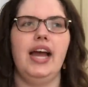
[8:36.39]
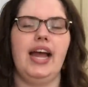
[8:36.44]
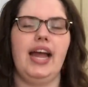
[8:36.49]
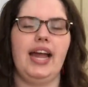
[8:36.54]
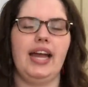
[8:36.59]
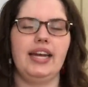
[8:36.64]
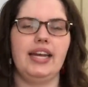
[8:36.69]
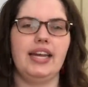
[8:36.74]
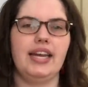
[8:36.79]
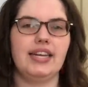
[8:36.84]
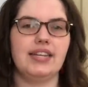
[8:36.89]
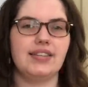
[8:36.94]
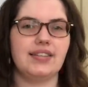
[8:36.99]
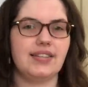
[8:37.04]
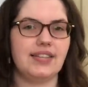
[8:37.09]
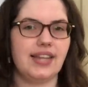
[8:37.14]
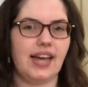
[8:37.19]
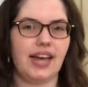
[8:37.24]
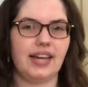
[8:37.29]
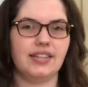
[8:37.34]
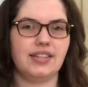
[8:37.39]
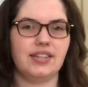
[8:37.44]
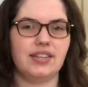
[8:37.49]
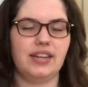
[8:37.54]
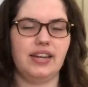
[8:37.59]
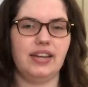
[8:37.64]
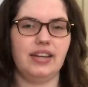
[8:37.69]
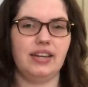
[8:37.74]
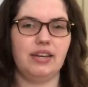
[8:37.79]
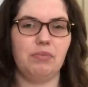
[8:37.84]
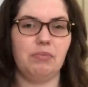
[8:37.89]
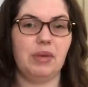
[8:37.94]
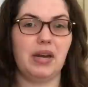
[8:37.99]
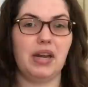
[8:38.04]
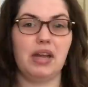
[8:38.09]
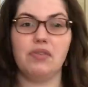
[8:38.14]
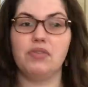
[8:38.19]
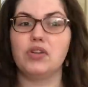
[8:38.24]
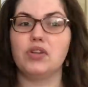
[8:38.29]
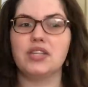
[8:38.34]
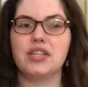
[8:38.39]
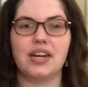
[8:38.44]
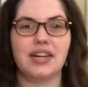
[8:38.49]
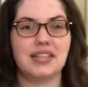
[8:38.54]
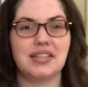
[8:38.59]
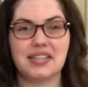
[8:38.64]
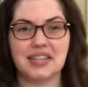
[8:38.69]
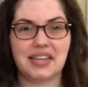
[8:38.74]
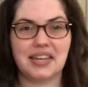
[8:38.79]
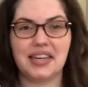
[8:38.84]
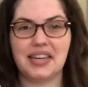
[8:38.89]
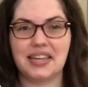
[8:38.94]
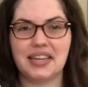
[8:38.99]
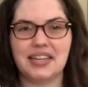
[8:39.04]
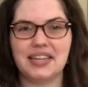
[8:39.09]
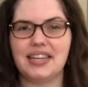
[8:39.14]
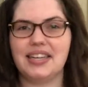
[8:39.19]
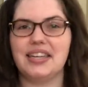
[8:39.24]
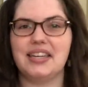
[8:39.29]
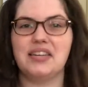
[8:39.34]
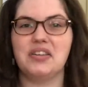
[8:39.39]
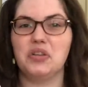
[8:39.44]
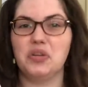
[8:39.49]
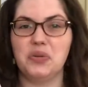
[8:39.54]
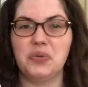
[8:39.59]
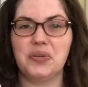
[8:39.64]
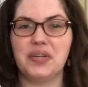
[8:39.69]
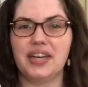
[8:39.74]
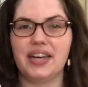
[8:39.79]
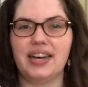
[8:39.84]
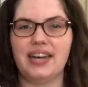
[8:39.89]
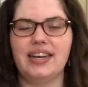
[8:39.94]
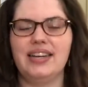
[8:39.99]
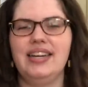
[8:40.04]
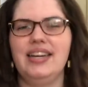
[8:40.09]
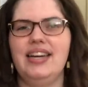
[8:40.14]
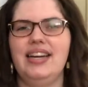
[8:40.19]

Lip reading: and it is set in medieval Tuscany in Lucca.